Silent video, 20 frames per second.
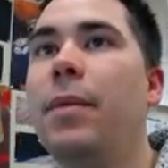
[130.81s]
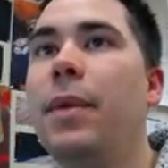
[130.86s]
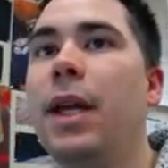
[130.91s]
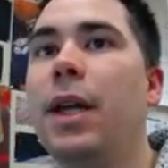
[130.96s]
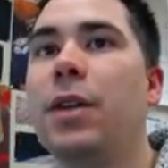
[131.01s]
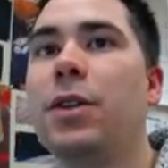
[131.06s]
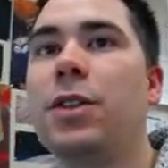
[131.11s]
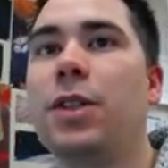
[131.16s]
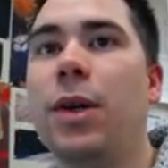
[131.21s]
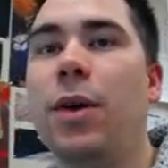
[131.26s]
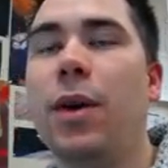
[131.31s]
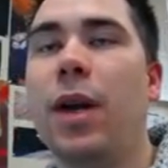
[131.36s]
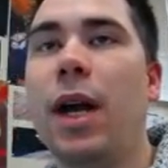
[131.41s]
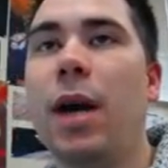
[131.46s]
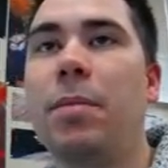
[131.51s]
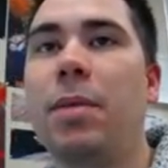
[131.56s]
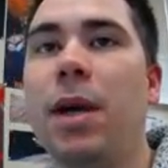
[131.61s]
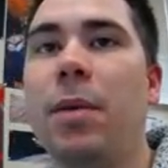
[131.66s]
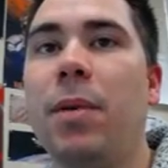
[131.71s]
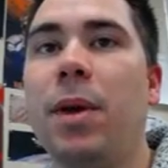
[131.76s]
It'll show an
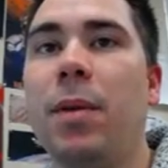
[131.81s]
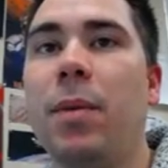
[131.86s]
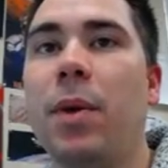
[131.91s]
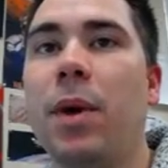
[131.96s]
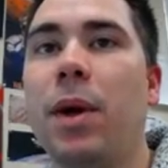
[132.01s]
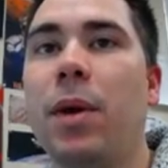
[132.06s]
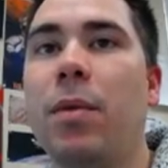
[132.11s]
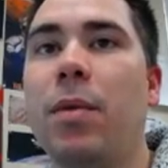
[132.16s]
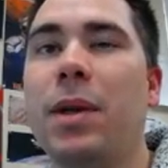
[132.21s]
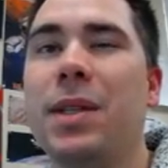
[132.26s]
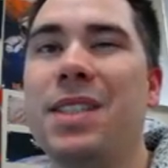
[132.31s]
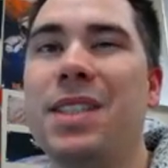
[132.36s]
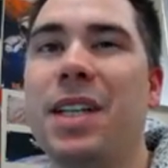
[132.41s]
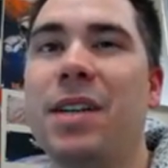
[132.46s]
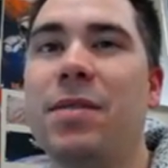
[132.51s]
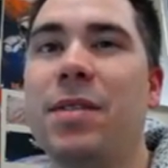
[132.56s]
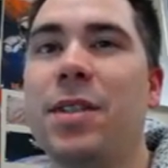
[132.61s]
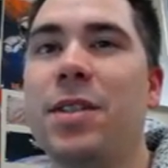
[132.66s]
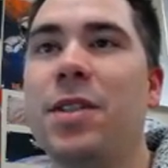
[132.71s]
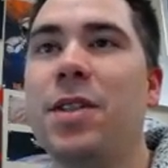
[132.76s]
upcoming work when
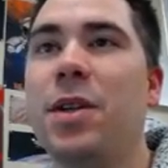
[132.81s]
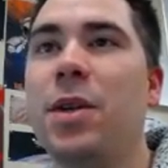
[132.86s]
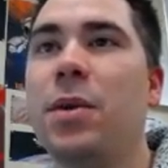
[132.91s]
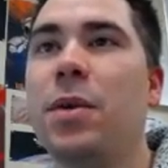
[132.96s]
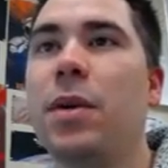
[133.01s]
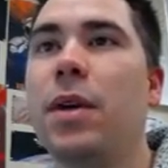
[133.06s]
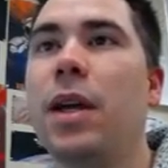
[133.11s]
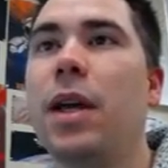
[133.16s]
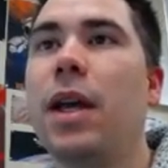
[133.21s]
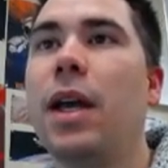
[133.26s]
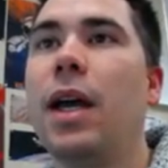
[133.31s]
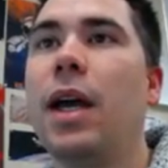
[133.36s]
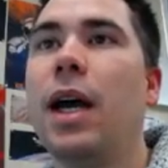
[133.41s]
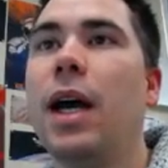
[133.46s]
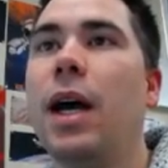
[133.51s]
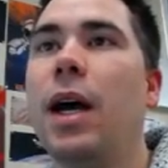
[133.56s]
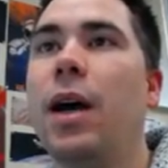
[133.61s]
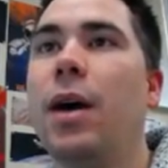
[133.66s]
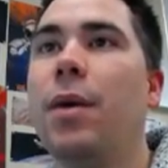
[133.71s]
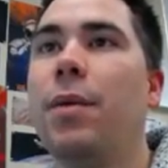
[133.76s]
stuff is due,
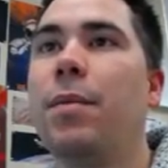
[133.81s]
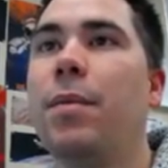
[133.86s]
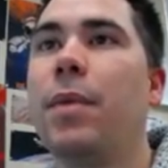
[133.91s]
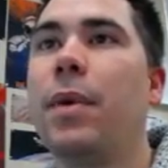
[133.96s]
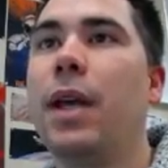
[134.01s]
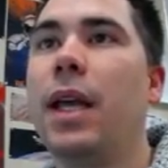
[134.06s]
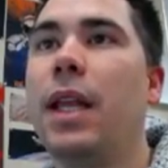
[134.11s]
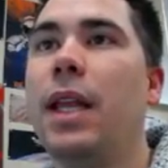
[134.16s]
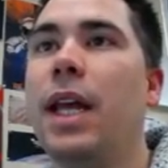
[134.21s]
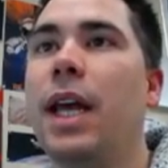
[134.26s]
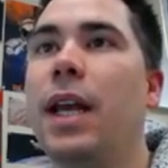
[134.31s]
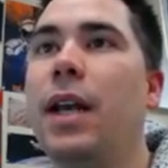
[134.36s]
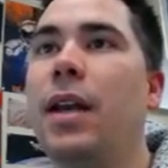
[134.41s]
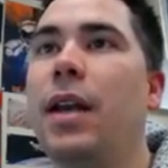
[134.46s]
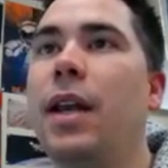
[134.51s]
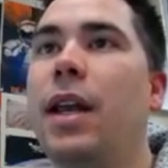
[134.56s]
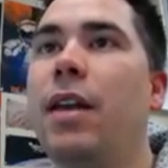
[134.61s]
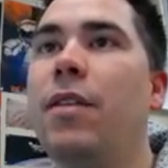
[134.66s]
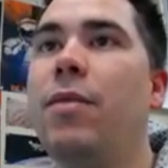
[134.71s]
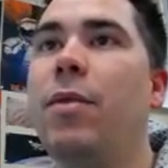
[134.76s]
and then
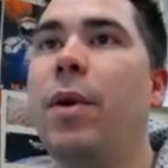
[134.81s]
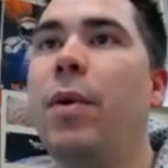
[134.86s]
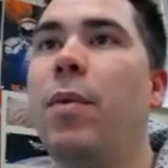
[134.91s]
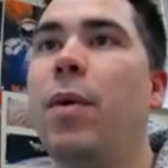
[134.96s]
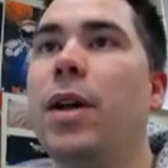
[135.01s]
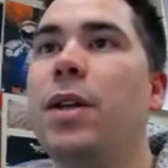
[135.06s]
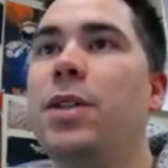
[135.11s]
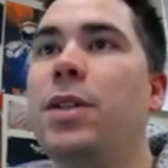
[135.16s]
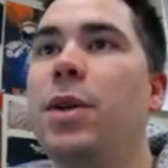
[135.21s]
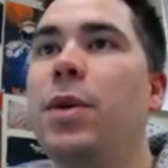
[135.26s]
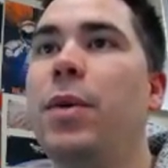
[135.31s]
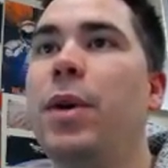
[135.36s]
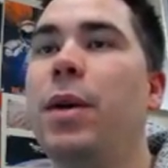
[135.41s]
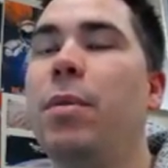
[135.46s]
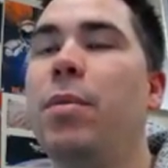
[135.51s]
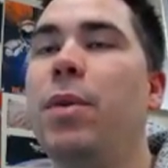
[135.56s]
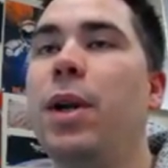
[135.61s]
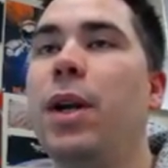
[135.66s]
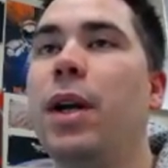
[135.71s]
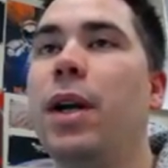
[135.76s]
if we want to, we can
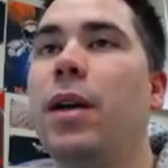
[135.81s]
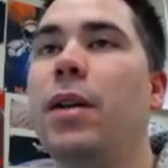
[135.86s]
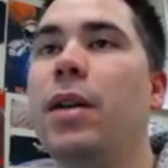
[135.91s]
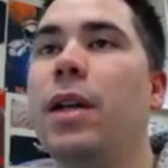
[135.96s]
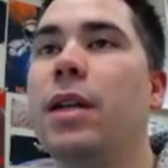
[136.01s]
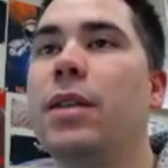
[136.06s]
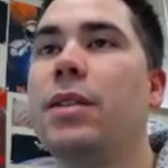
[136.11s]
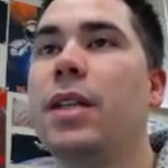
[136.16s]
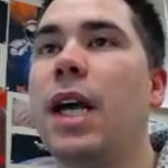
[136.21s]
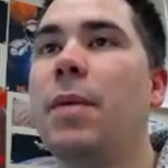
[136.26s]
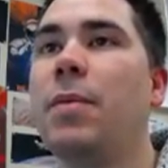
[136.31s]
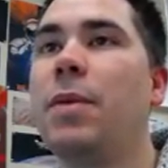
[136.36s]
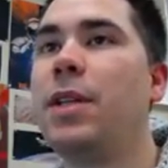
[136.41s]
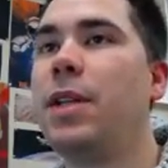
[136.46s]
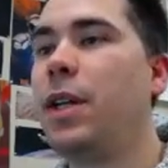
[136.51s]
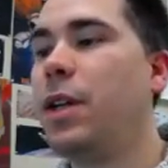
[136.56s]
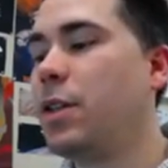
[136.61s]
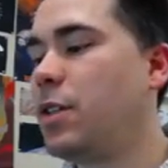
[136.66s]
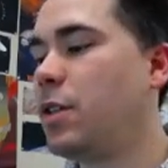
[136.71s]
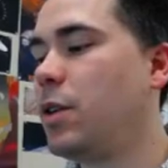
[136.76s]
put an assignment
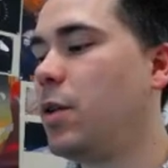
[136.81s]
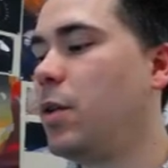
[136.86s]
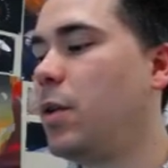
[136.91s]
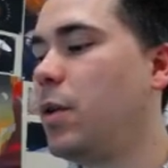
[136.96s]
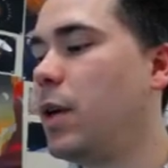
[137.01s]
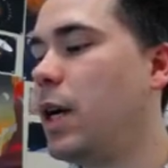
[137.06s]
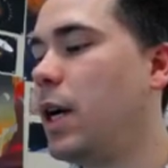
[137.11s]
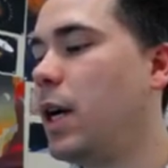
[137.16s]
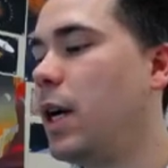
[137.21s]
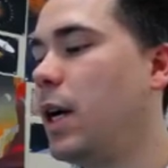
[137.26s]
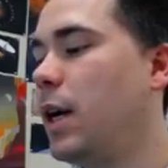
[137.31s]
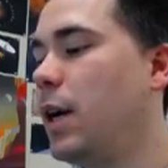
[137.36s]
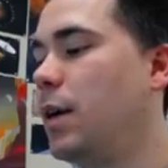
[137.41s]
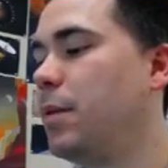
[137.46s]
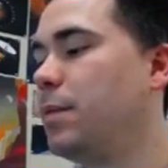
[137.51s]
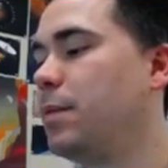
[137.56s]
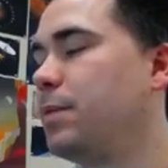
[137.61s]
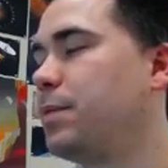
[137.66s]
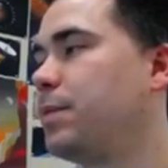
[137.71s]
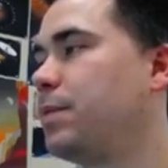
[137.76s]
here. So
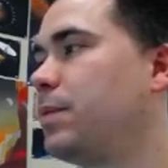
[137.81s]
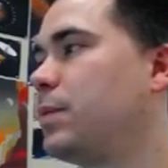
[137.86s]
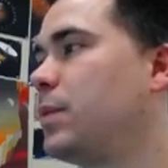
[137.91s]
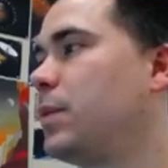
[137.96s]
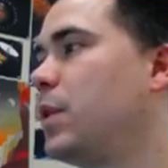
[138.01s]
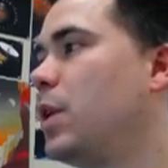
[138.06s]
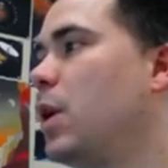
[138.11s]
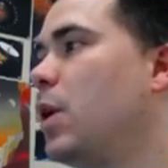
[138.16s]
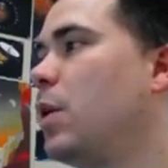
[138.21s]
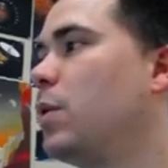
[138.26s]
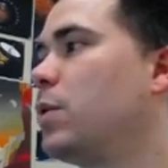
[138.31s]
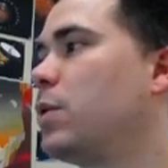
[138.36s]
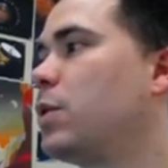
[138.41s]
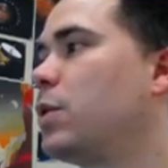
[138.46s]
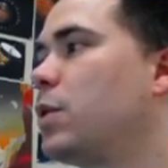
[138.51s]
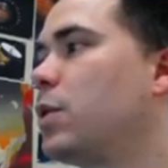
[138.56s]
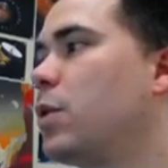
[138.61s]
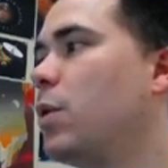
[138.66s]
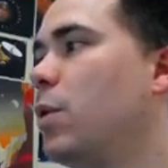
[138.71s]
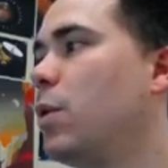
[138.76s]
no
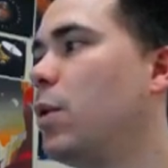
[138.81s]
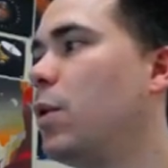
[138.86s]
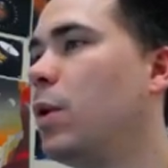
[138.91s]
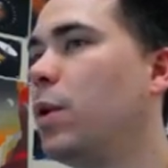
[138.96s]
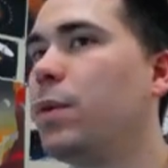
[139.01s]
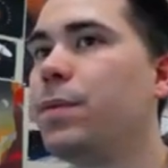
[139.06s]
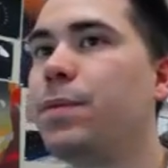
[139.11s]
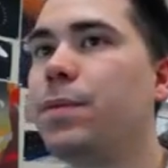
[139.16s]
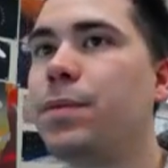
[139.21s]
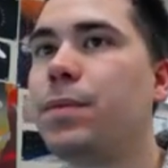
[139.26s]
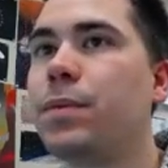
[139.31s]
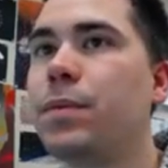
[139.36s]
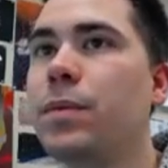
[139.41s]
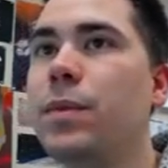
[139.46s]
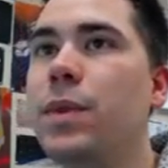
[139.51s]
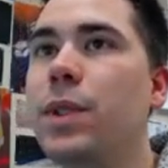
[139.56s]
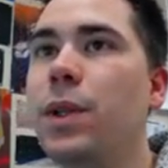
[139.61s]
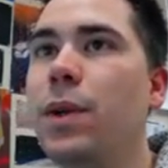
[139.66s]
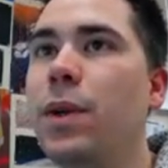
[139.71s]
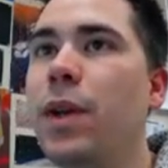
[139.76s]
school
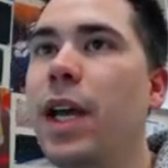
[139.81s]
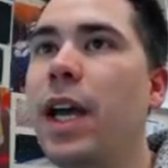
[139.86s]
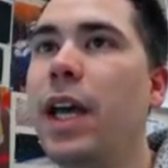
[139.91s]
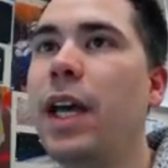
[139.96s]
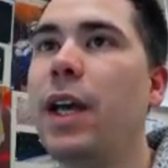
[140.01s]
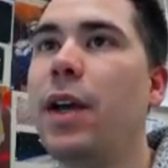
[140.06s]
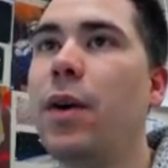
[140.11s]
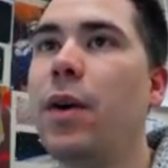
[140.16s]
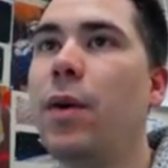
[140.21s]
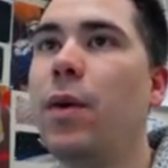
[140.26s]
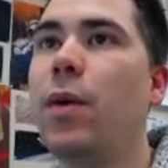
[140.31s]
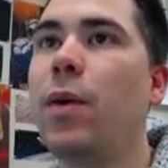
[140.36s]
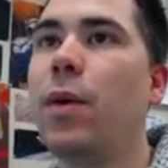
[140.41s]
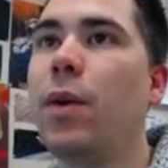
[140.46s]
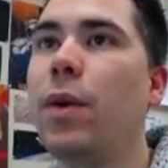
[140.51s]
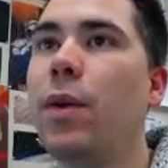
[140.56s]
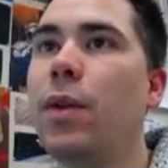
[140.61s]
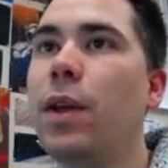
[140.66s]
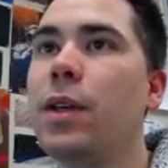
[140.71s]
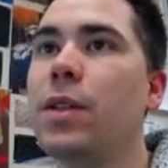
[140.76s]
today
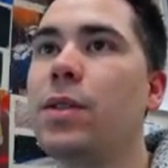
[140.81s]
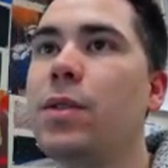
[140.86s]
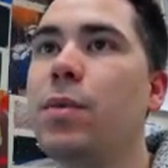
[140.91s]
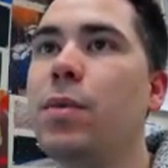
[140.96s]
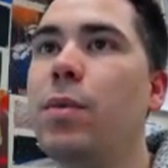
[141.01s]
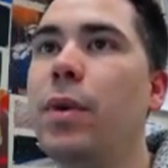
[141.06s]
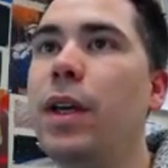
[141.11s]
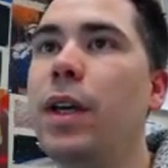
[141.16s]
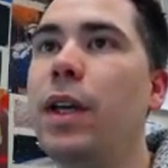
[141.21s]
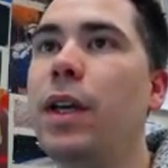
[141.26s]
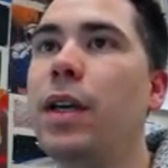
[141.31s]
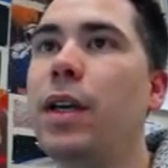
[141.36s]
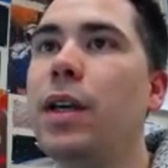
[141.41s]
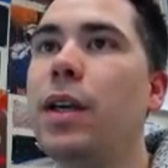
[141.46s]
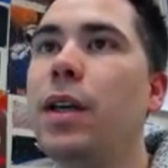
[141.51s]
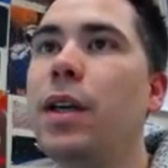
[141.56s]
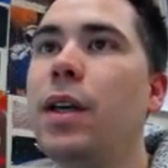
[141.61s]
or this week.